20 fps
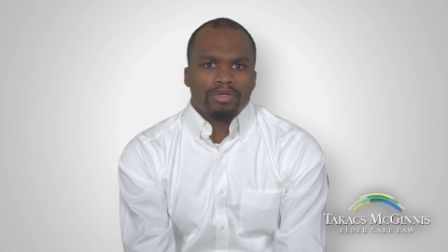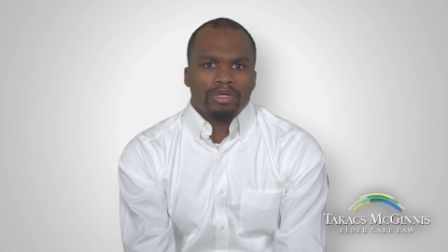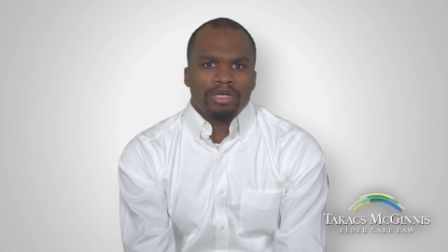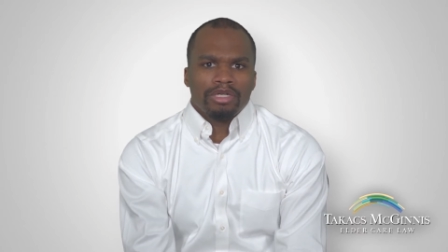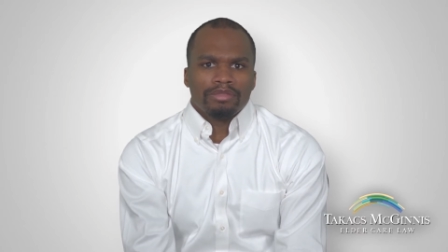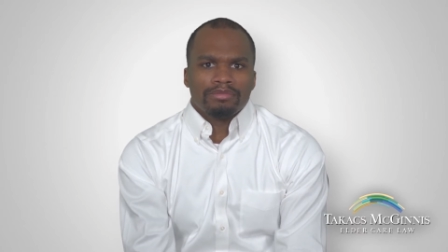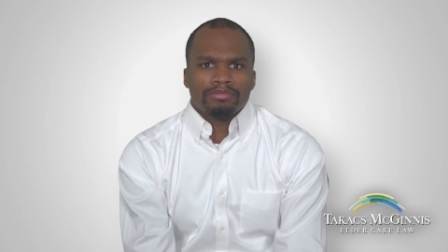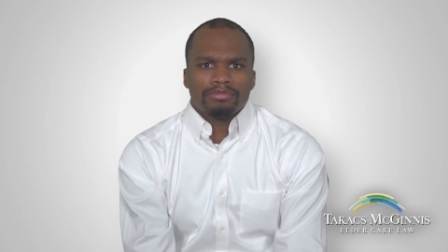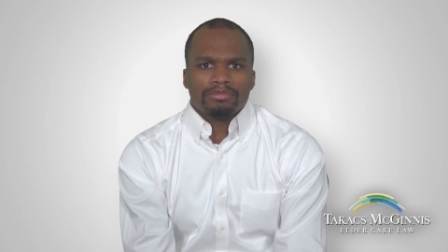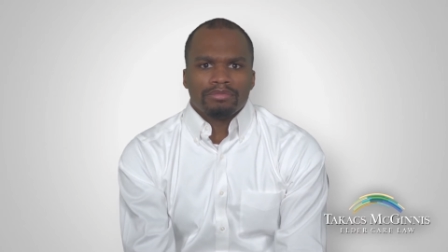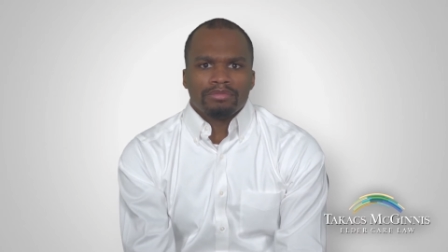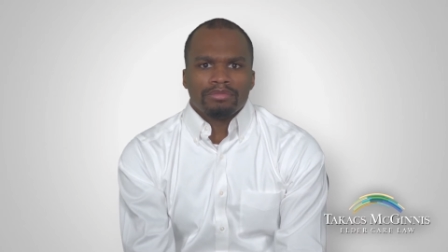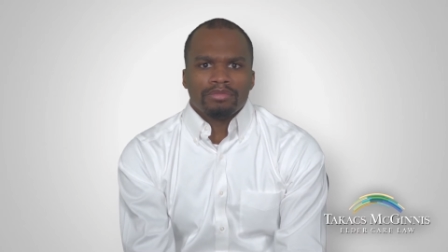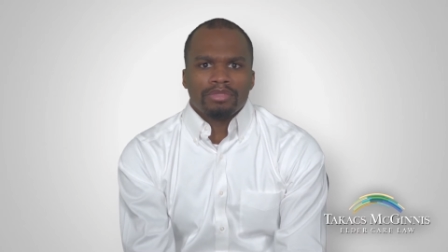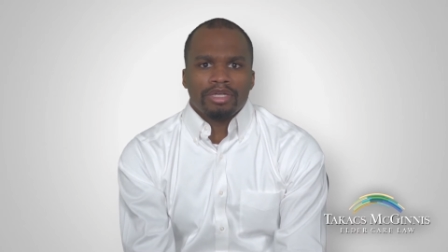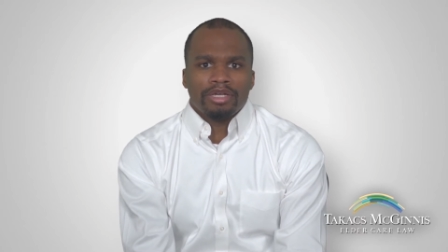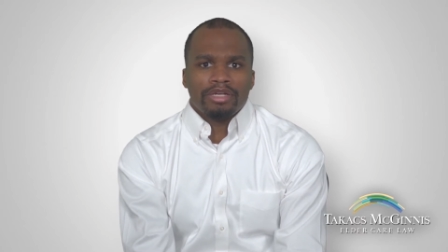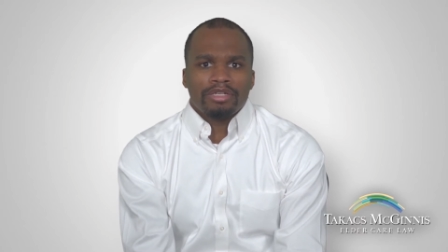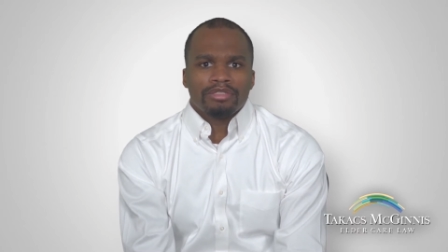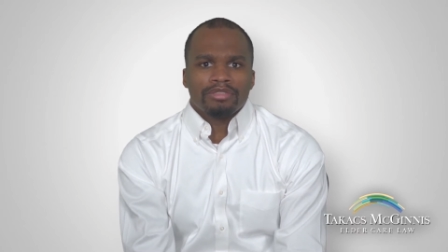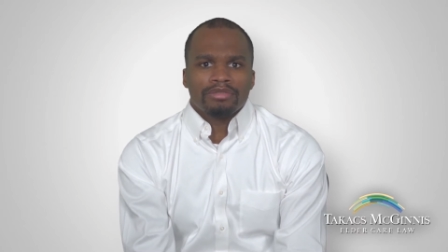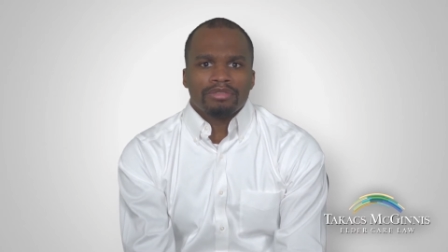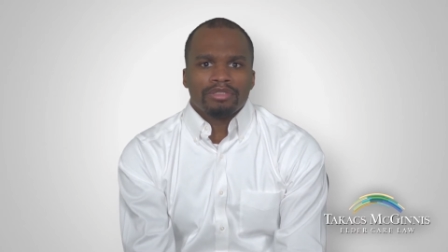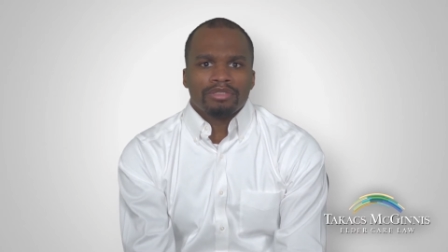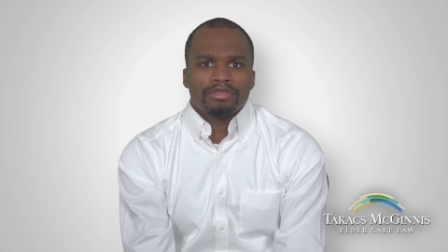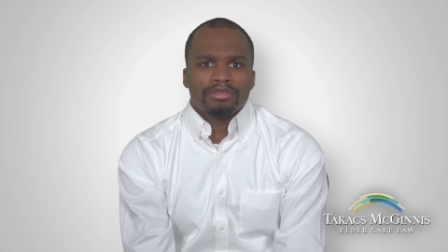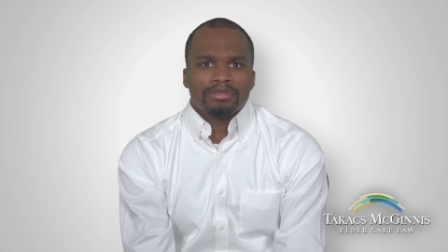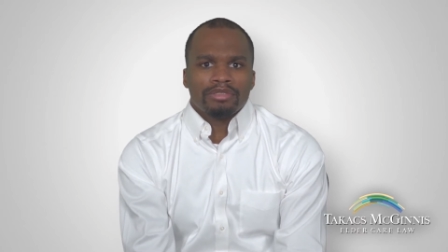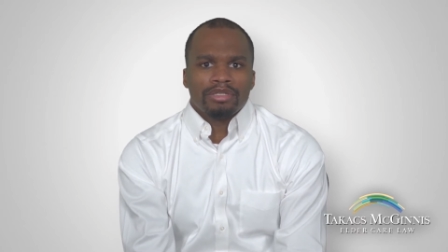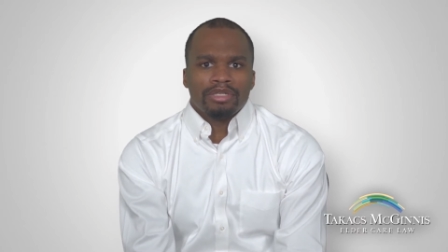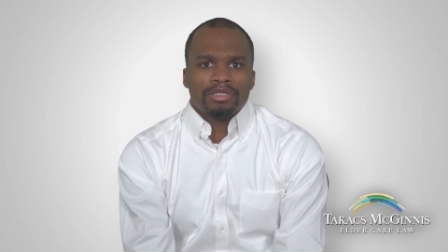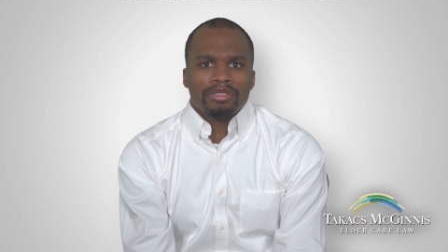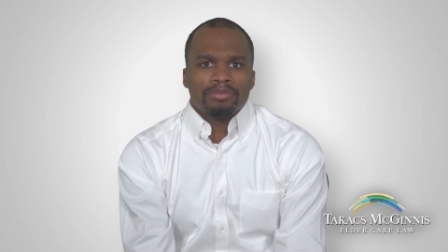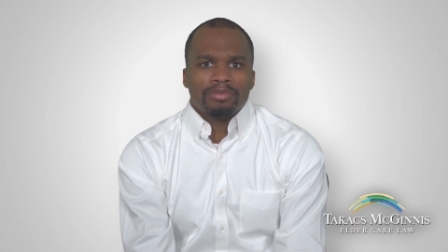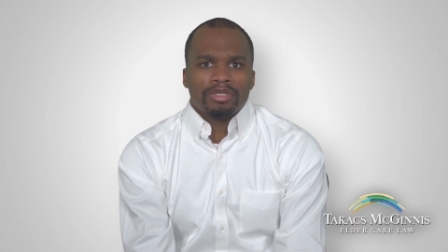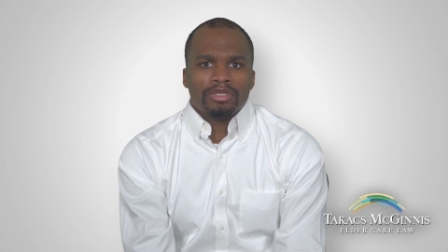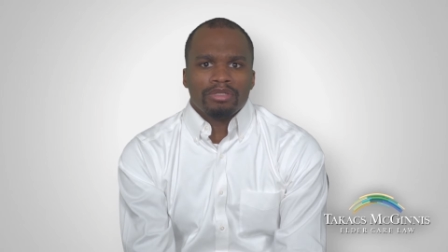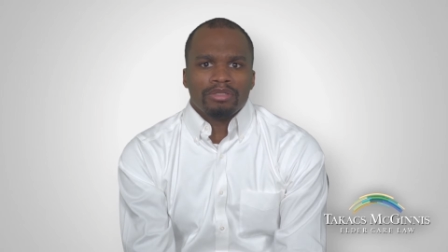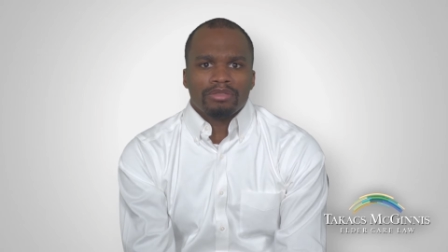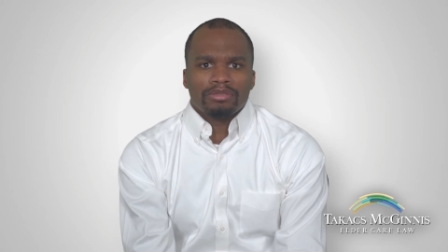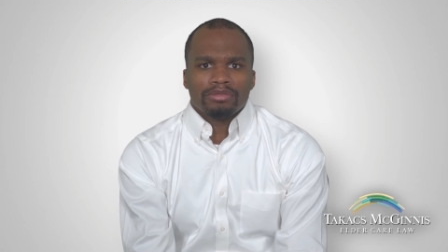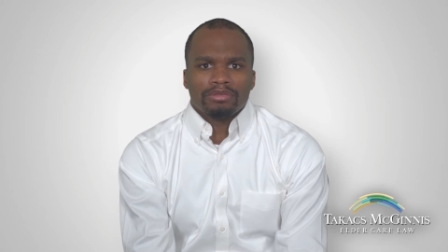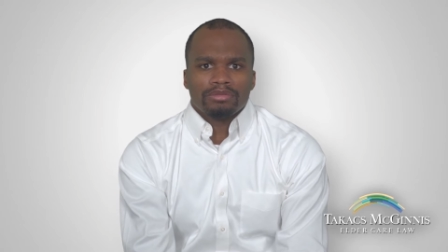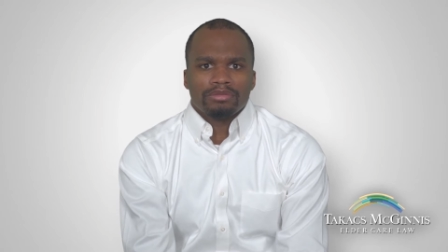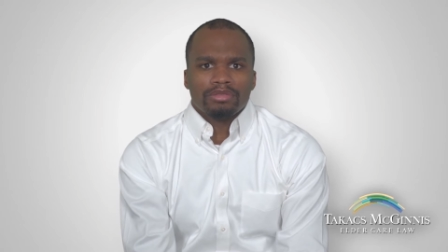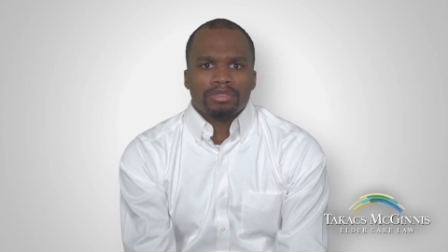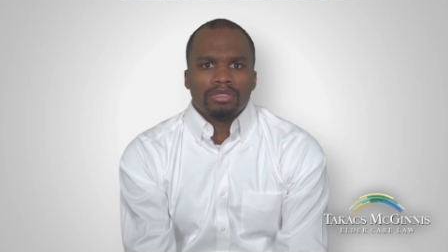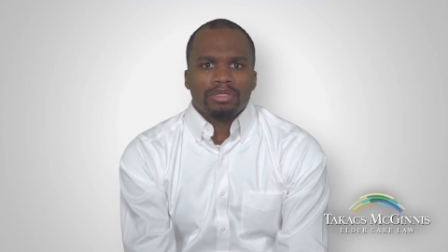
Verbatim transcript: right? The answer is, it depends.